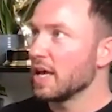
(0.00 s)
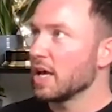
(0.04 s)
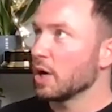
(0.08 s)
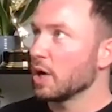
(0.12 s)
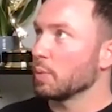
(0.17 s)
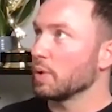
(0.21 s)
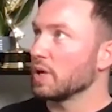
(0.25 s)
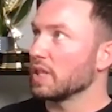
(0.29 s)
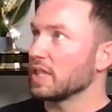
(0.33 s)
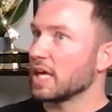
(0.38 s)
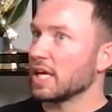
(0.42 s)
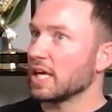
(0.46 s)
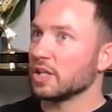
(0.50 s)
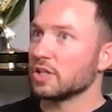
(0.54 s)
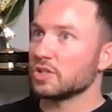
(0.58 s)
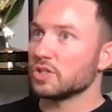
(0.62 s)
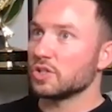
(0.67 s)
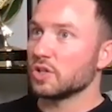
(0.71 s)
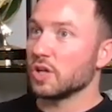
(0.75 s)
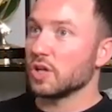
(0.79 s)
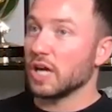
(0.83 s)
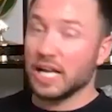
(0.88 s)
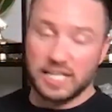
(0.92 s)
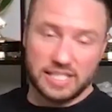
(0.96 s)
We then
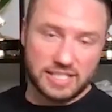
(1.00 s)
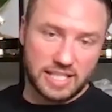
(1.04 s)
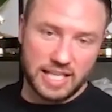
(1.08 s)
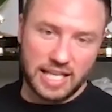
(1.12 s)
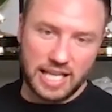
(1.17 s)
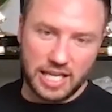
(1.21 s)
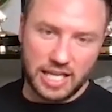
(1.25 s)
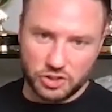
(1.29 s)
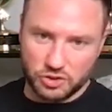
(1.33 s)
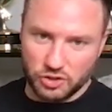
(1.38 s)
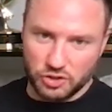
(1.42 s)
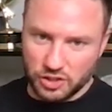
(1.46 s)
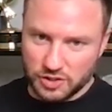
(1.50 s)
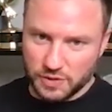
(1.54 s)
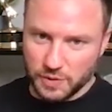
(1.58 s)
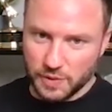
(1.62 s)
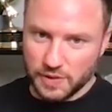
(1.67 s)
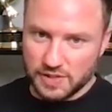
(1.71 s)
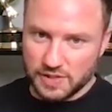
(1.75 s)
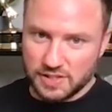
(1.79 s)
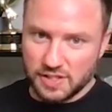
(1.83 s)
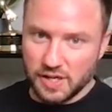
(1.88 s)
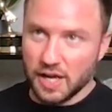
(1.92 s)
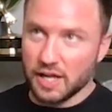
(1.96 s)
took, and it's electric, so
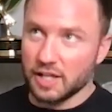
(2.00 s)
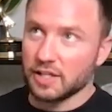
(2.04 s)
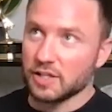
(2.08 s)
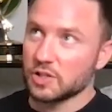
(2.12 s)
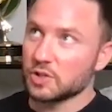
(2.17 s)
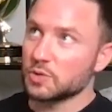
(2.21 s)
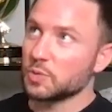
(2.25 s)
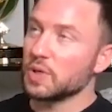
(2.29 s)
it's silent.